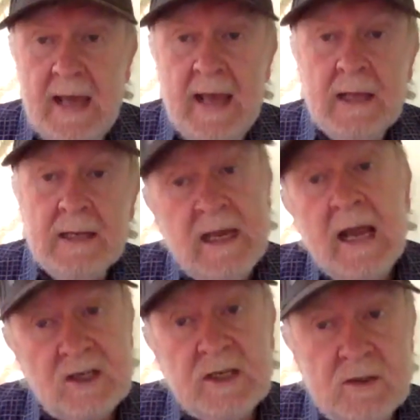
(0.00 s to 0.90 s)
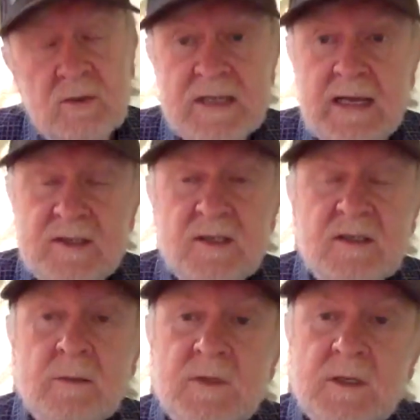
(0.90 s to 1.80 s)
and he actually used that
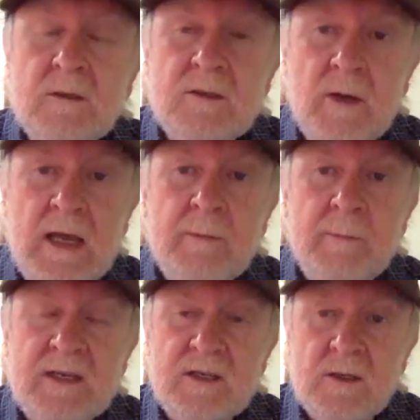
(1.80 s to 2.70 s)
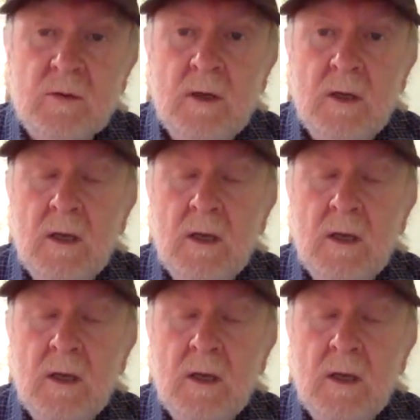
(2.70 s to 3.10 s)
system to, to animate to